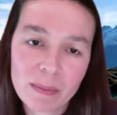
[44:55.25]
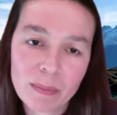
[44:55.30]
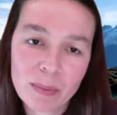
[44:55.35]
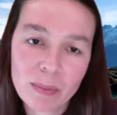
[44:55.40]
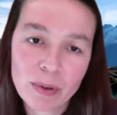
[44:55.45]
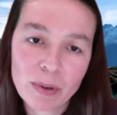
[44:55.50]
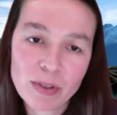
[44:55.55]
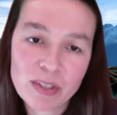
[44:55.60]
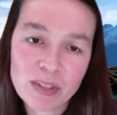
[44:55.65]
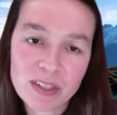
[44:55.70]

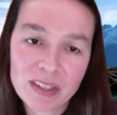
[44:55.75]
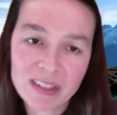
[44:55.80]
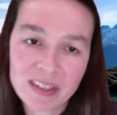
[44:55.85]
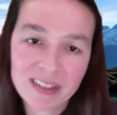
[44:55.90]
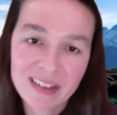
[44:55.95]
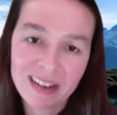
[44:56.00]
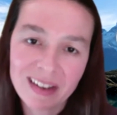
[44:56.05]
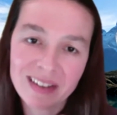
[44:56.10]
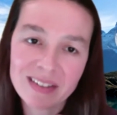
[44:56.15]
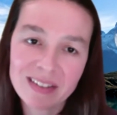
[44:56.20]

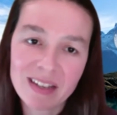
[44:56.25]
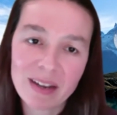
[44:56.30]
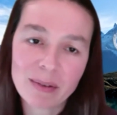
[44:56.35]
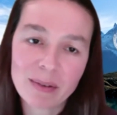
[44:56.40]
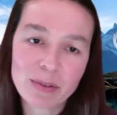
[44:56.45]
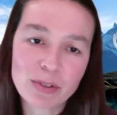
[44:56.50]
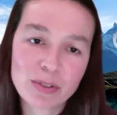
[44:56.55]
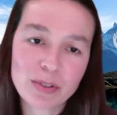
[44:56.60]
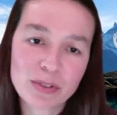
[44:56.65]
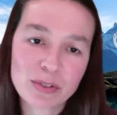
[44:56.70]
personally, as I
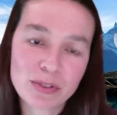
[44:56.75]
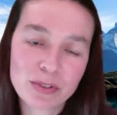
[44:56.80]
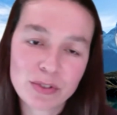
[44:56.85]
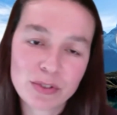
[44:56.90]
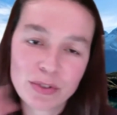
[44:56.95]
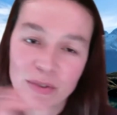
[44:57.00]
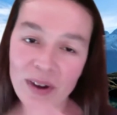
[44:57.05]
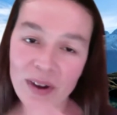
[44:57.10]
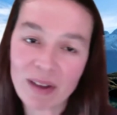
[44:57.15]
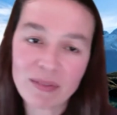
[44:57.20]
was
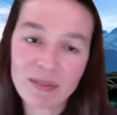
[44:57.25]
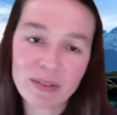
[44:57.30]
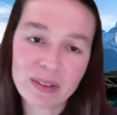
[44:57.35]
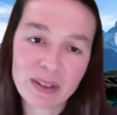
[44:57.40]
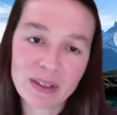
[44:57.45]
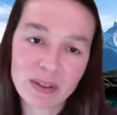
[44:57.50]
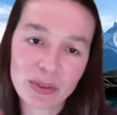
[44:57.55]
traveling